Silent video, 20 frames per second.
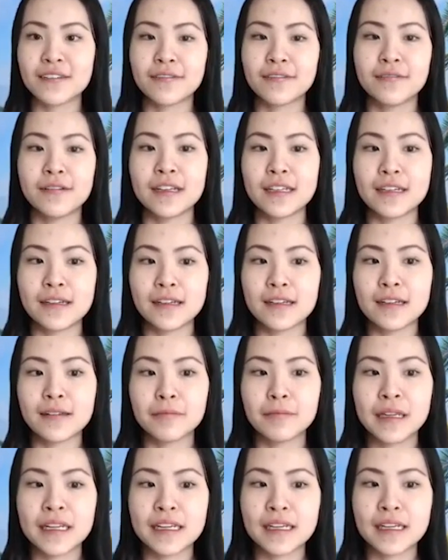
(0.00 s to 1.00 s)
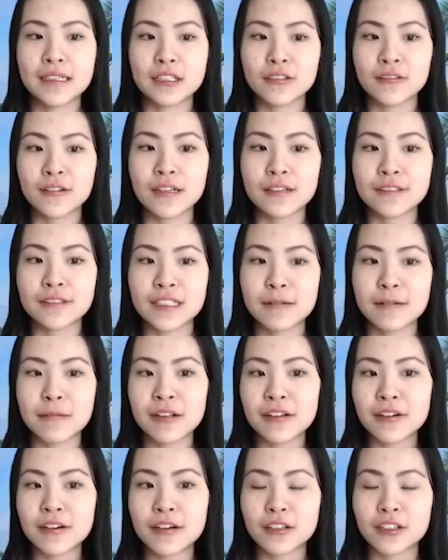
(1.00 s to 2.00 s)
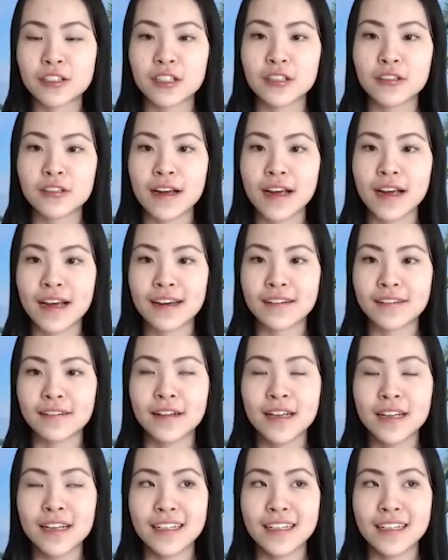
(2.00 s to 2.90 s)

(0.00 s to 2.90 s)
Would it be sort of similar to how